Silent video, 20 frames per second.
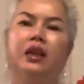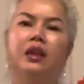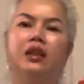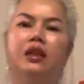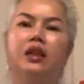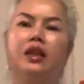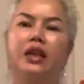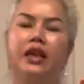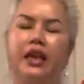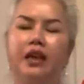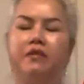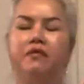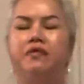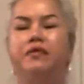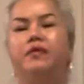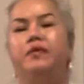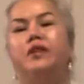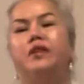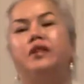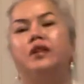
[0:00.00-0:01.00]
the gift,
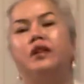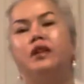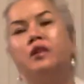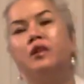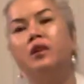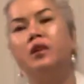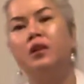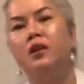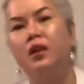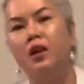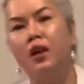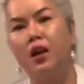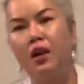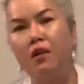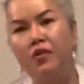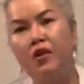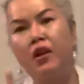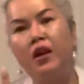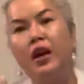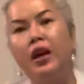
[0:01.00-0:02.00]
you know,
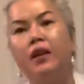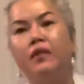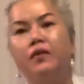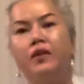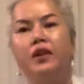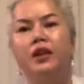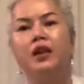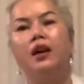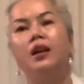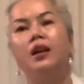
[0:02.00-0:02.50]
for $100.